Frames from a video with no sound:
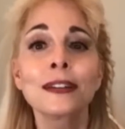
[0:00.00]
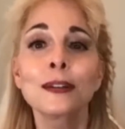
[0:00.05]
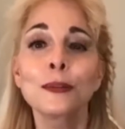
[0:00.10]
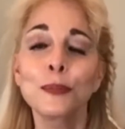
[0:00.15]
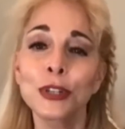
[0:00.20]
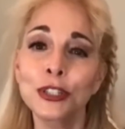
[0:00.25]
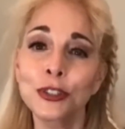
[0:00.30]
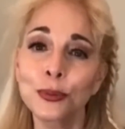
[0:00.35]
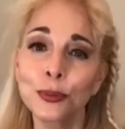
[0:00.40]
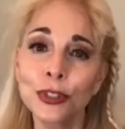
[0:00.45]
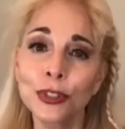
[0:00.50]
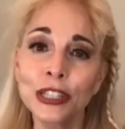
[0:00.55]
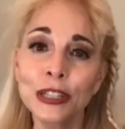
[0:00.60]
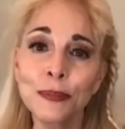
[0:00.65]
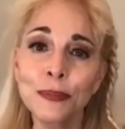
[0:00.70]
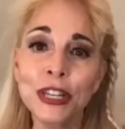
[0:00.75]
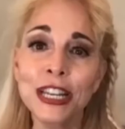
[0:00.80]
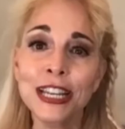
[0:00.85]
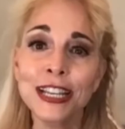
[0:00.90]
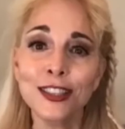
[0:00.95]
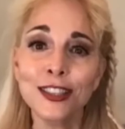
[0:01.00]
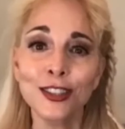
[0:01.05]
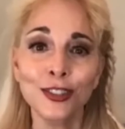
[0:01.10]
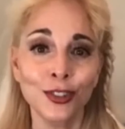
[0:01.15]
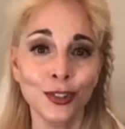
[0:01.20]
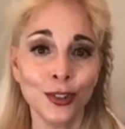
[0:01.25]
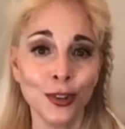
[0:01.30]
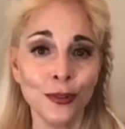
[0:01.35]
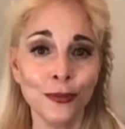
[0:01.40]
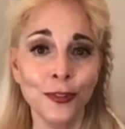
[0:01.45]
but to eliminate the
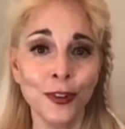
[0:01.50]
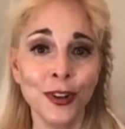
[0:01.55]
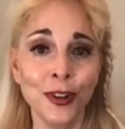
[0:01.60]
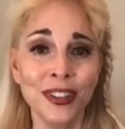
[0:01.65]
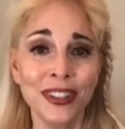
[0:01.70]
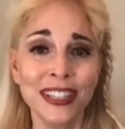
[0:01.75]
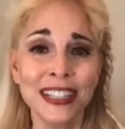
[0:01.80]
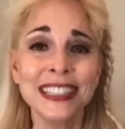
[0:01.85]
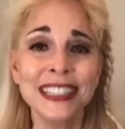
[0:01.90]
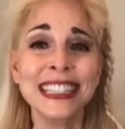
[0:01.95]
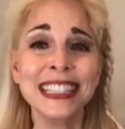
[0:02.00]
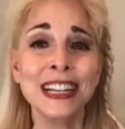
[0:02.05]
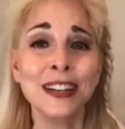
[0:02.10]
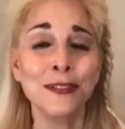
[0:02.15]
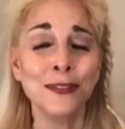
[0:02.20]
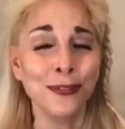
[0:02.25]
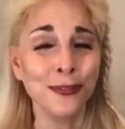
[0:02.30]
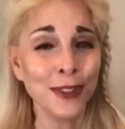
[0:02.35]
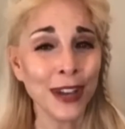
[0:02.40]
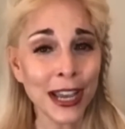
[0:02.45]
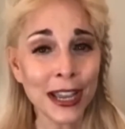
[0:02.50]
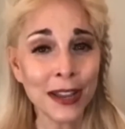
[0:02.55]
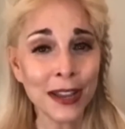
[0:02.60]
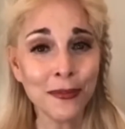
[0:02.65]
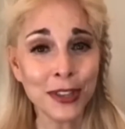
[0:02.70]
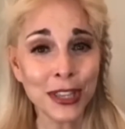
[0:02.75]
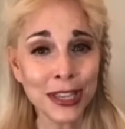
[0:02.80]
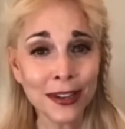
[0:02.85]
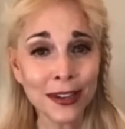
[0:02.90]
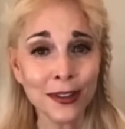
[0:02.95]
shortfall inside of
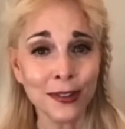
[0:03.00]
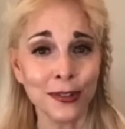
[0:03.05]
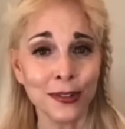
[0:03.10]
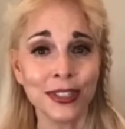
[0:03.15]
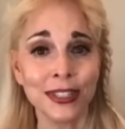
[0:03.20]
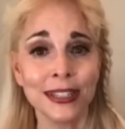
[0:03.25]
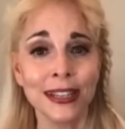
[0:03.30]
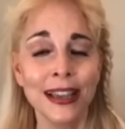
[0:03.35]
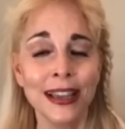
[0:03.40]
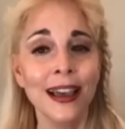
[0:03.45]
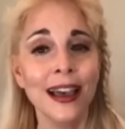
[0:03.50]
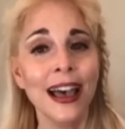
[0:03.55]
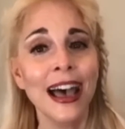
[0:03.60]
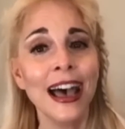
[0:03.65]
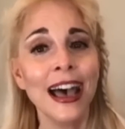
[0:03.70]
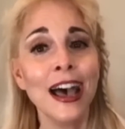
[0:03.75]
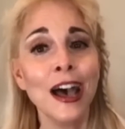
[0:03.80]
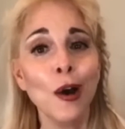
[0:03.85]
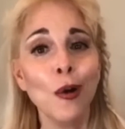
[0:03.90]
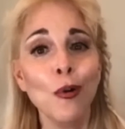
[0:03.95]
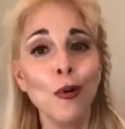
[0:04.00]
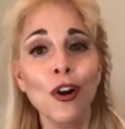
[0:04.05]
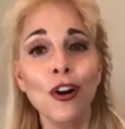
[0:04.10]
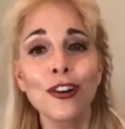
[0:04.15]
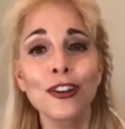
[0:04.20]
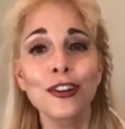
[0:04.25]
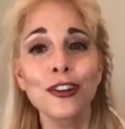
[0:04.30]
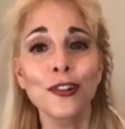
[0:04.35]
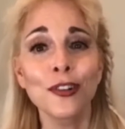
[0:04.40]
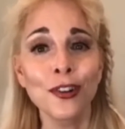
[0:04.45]
5 years. How
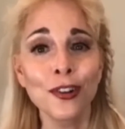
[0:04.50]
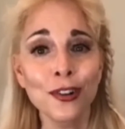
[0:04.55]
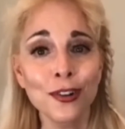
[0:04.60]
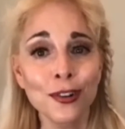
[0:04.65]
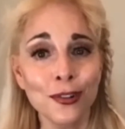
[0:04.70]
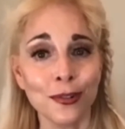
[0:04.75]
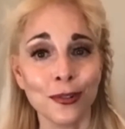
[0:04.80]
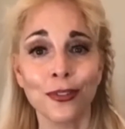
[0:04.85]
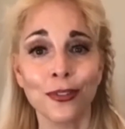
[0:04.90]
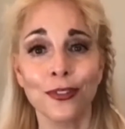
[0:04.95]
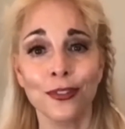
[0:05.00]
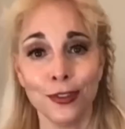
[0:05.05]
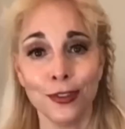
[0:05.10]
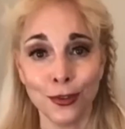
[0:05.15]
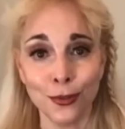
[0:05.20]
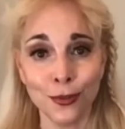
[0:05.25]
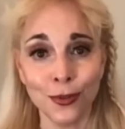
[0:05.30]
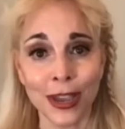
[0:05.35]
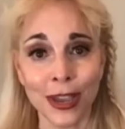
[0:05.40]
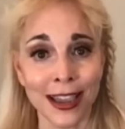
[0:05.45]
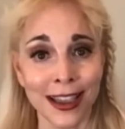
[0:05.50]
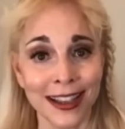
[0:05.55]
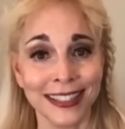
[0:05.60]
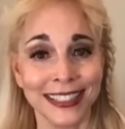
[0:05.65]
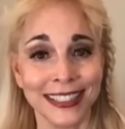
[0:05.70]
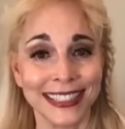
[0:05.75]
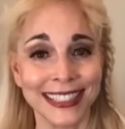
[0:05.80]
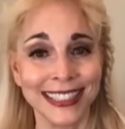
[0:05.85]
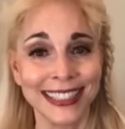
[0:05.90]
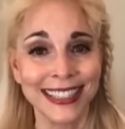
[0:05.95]
on earth, you
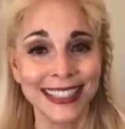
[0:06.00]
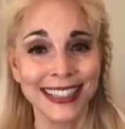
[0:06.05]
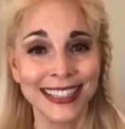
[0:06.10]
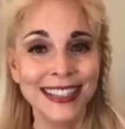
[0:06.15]
ask?